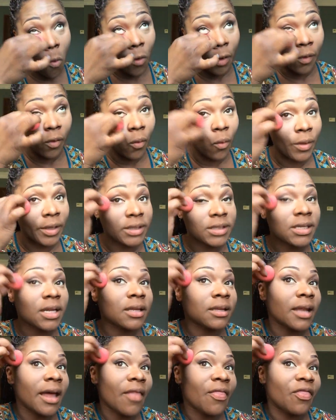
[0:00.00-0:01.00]
we're going
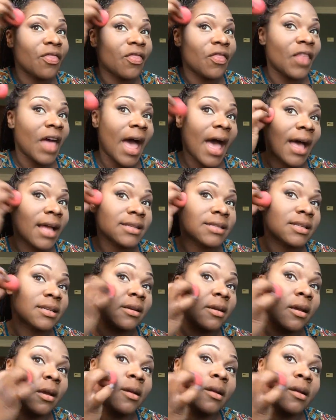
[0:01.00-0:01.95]
to let that